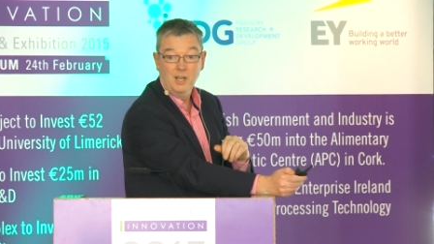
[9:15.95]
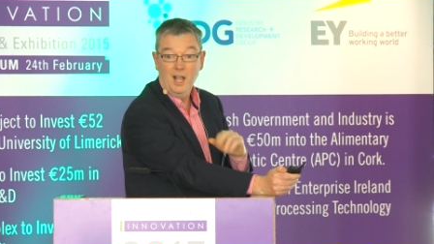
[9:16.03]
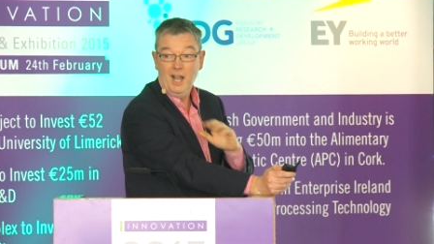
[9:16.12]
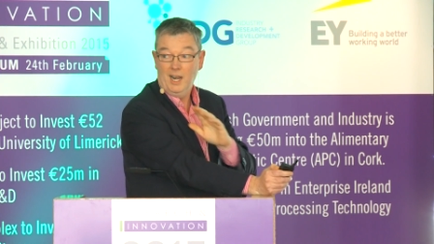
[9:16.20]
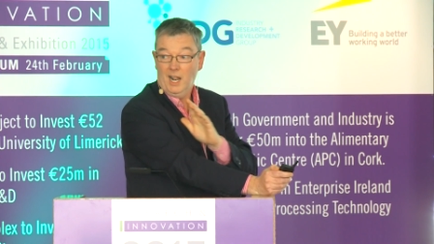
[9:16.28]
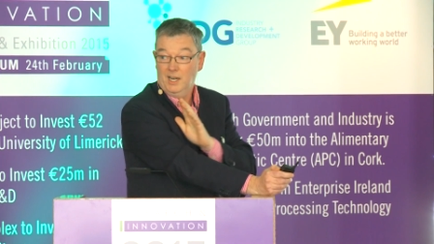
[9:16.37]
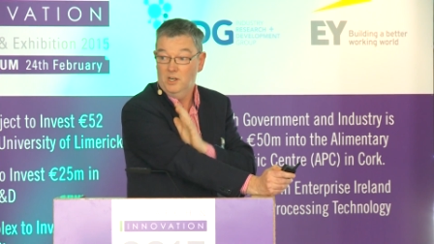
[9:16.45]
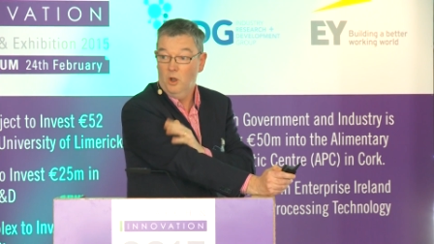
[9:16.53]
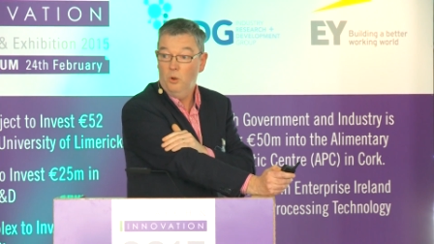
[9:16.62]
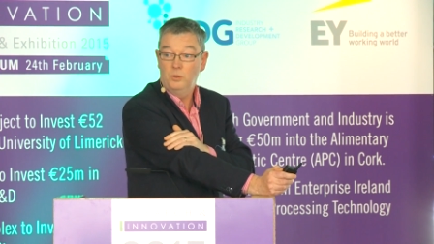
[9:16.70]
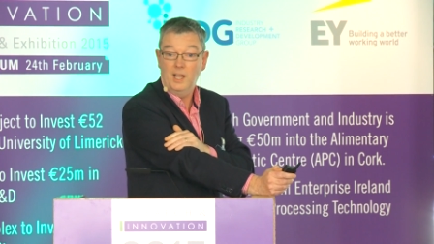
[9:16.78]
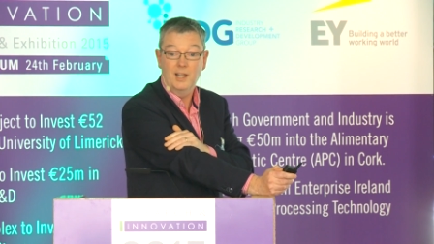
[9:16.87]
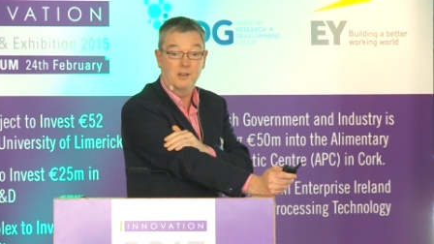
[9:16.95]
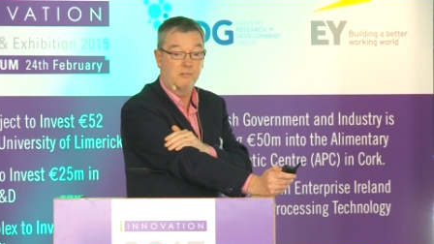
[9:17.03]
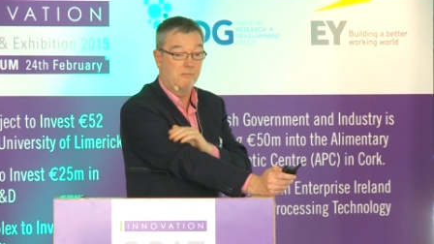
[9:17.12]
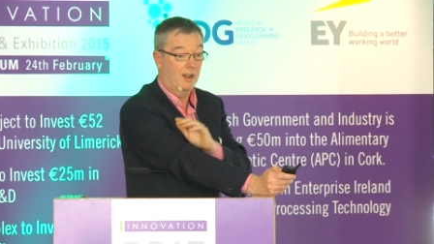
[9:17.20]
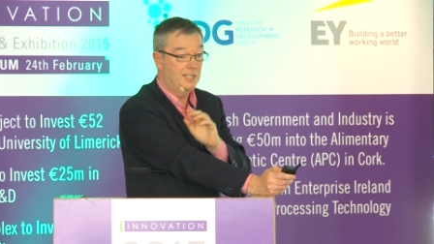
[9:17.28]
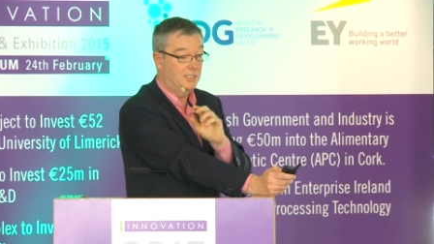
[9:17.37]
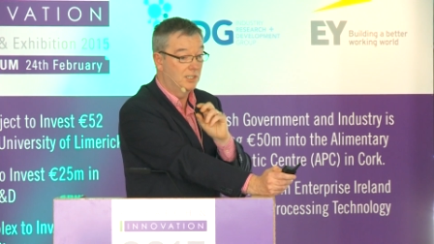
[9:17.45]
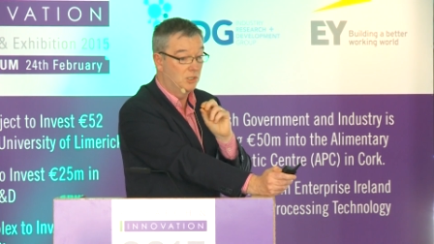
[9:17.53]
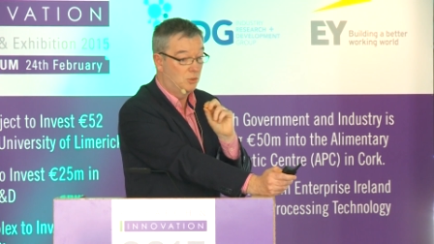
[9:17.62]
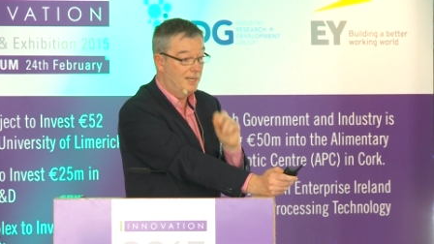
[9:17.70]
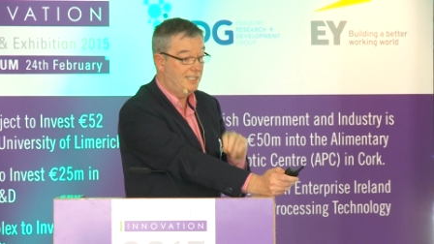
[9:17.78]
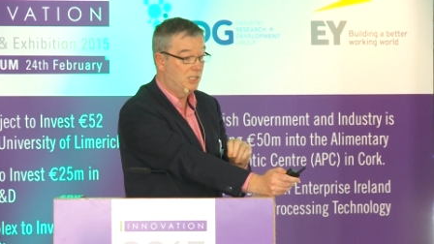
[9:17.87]
And I know that Horizon
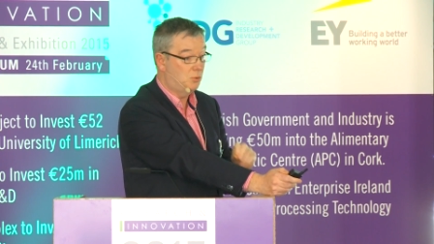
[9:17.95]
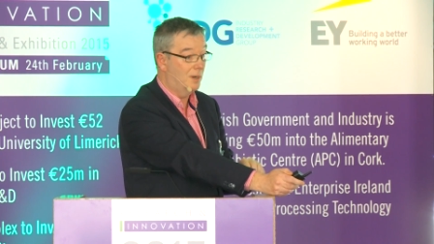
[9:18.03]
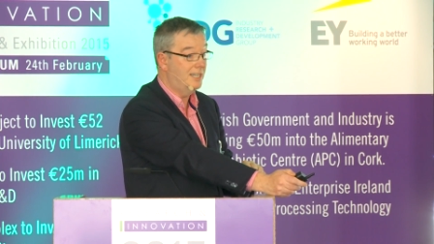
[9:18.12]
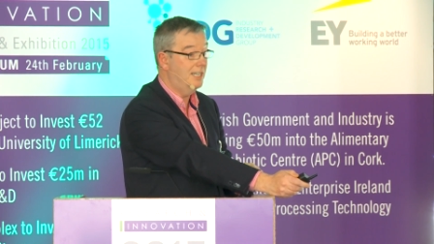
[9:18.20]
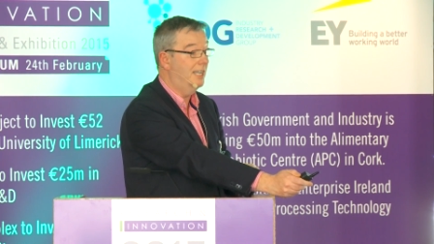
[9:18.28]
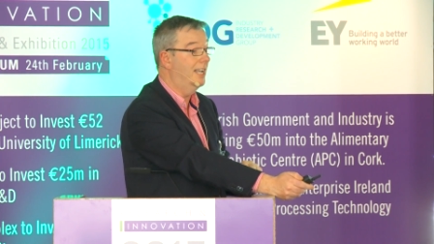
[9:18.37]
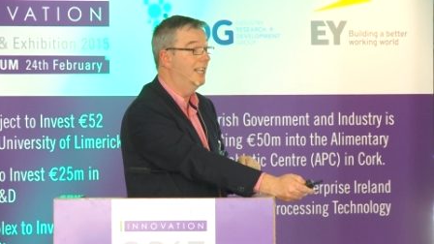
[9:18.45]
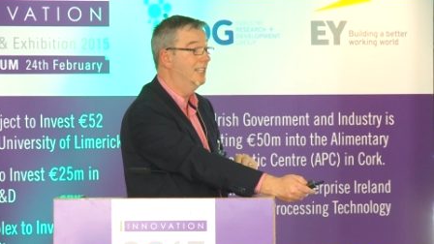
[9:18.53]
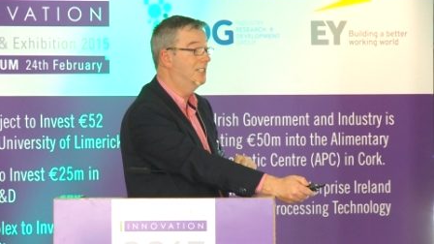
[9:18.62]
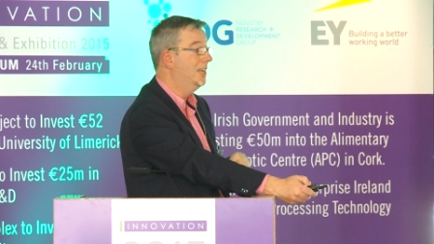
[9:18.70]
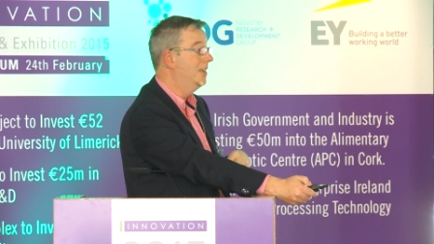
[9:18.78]
2020 is